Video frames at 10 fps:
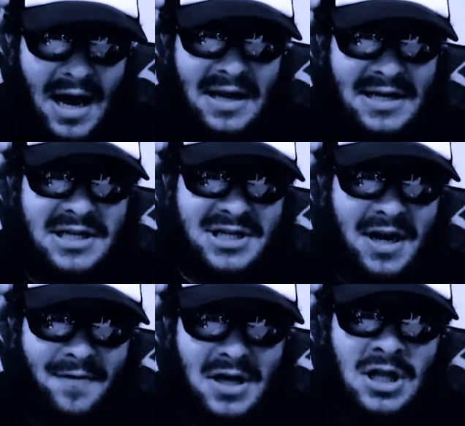
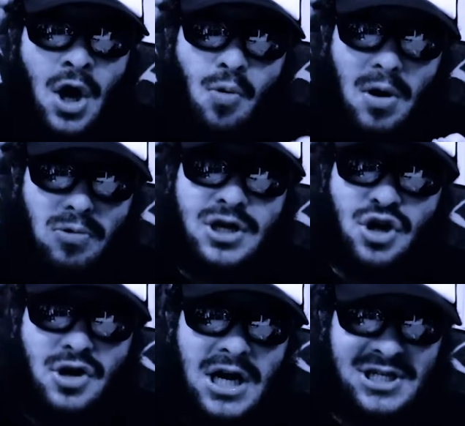1970s, when
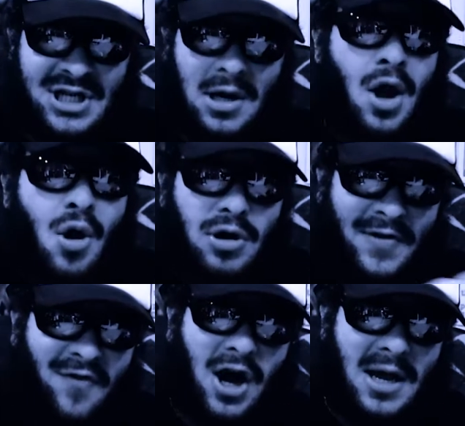Richard Nixon was
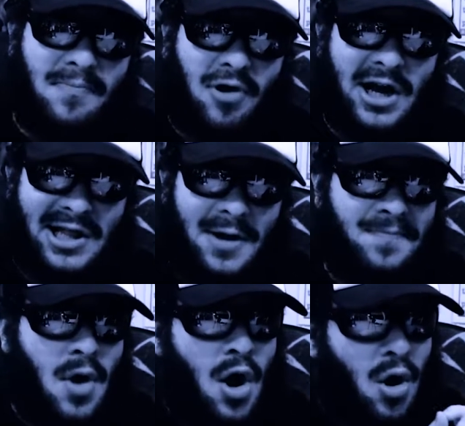fucking
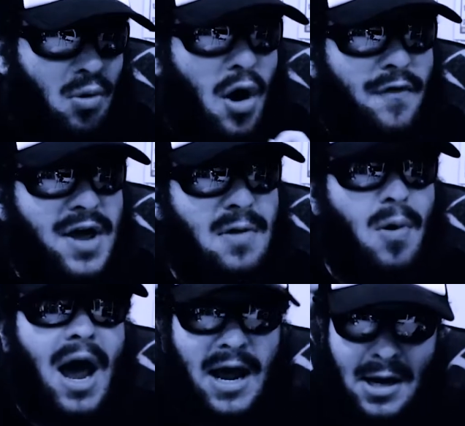president, Roe v.
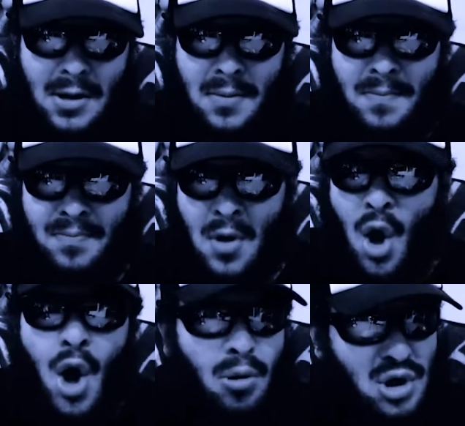Wade
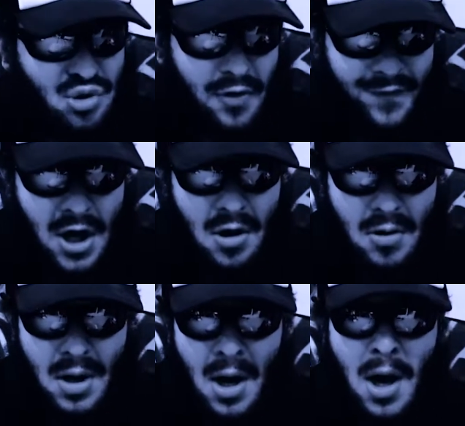was
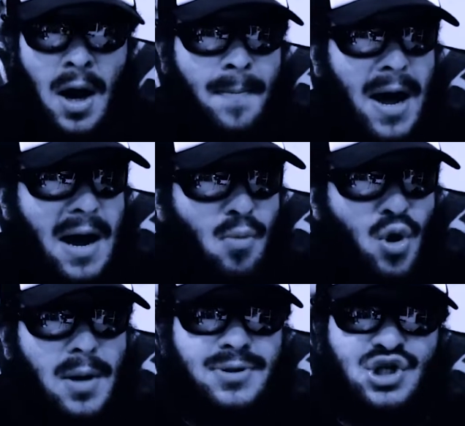reviewed by a
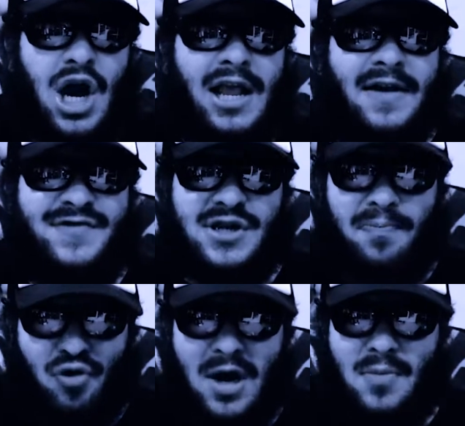more objective
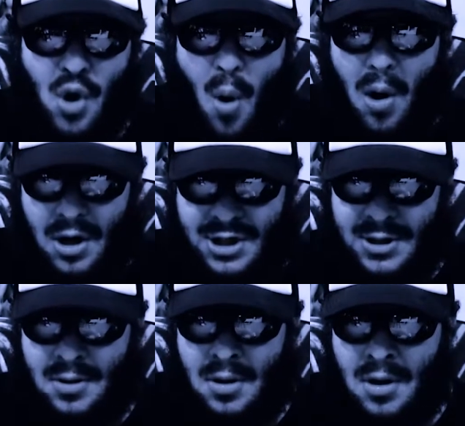Supreme Court
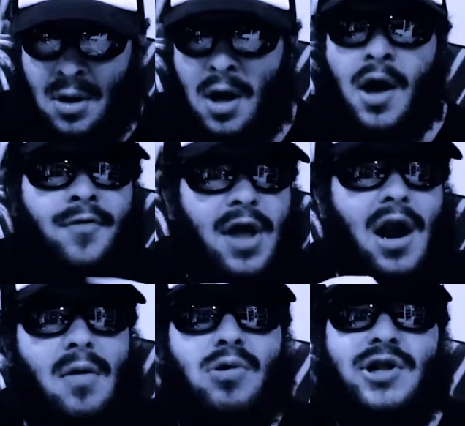
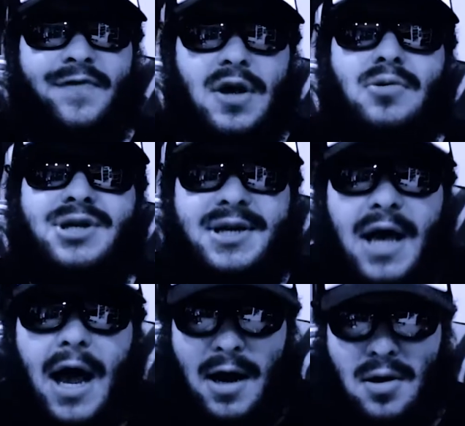than it was viewed
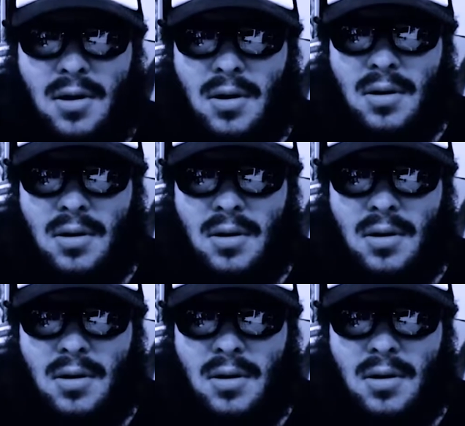today.